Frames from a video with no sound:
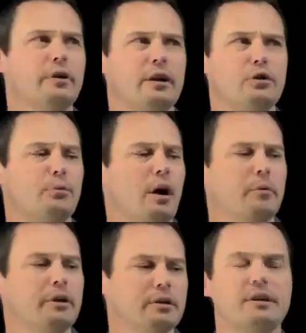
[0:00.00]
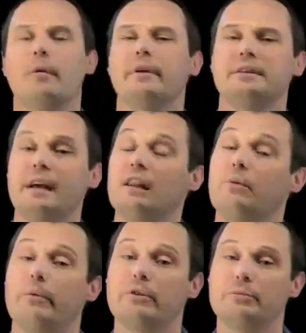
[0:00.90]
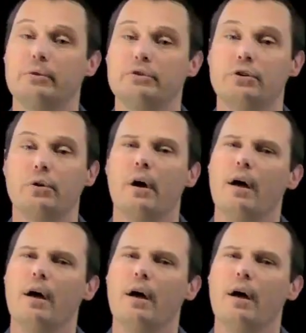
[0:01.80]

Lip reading: and you probably could tell me exactly what we were supposed to do.